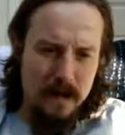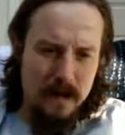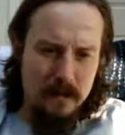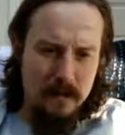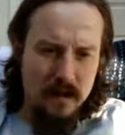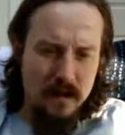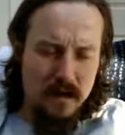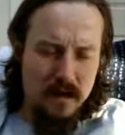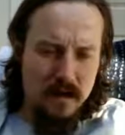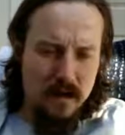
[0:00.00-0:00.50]

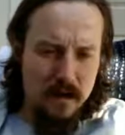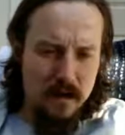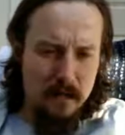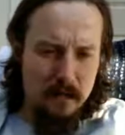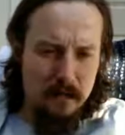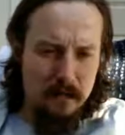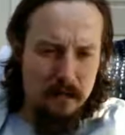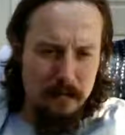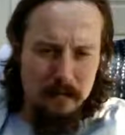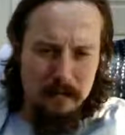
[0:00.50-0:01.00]
Help to
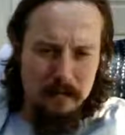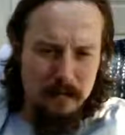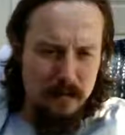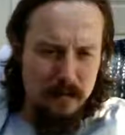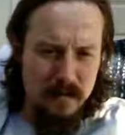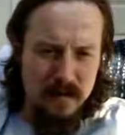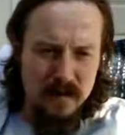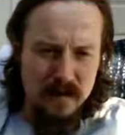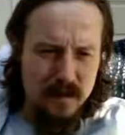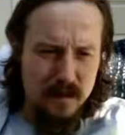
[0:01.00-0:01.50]
harm
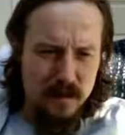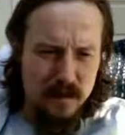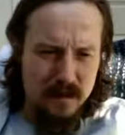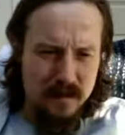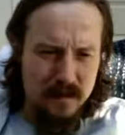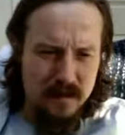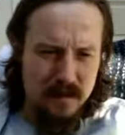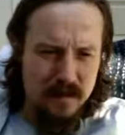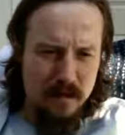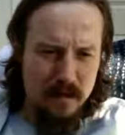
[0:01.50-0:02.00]

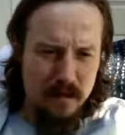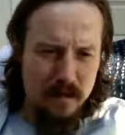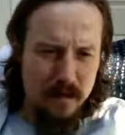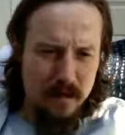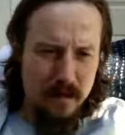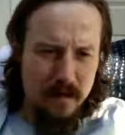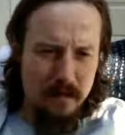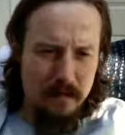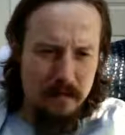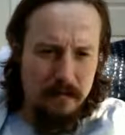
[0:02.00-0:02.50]
solar system
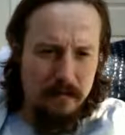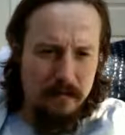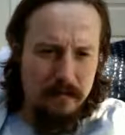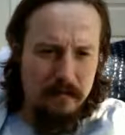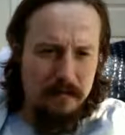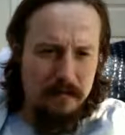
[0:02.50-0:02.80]
wide.